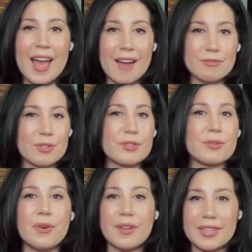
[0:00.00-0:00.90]
after
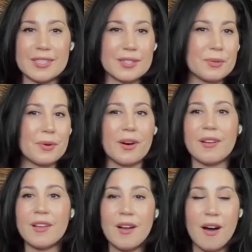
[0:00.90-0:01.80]
school, in
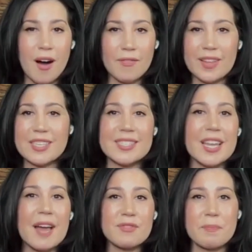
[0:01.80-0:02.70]
school. All that doesn't
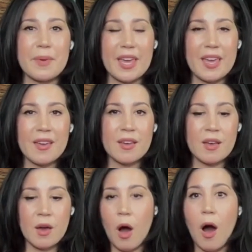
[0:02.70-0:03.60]
have to be
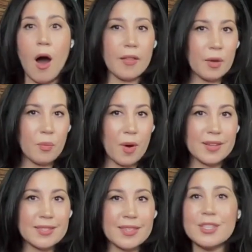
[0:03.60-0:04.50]
all at
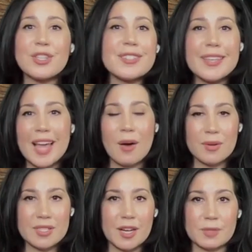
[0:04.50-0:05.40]
once, just like how
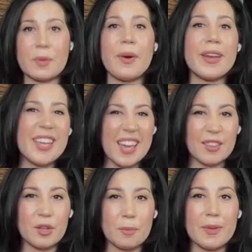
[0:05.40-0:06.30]
adults, we want to get
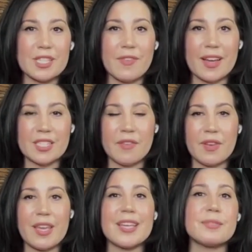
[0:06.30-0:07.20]
little bits of
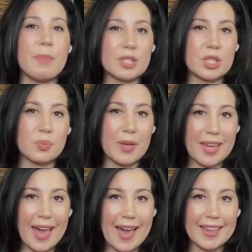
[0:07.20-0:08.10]
activity as much as we
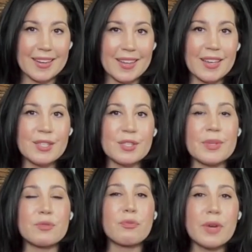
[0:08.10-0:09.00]
can. So
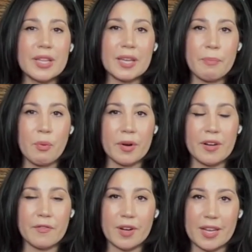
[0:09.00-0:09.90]
it's really
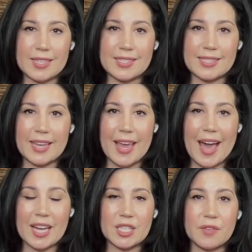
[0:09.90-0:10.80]
important for kids to stay
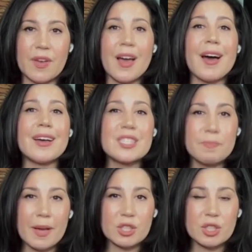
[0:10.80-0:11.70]
active,
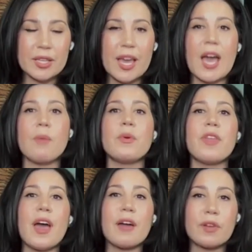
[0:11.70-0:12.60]
especially with
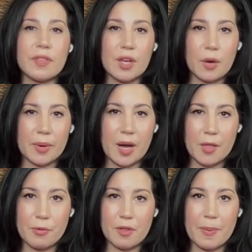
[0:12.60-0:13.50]
everything going on
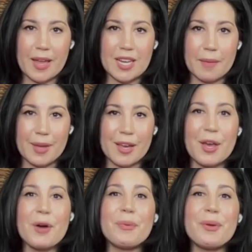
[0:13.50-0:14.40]
through the pandemic.
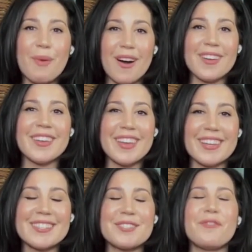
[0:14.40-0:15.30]
We want
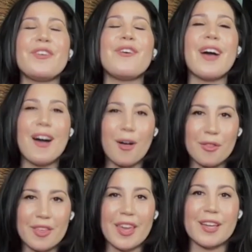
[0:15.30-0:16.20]
kids to feel
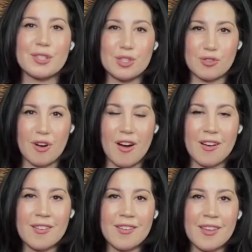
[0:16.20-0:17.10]
healthy and
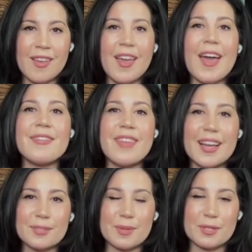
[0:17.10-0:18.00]
strong, and
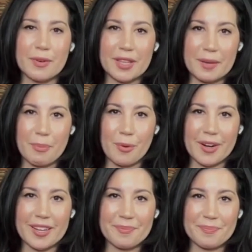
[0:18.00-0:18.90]
that's what's really
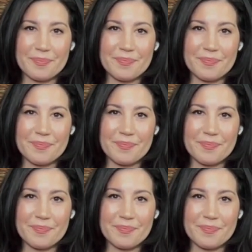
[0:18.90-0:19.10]
important.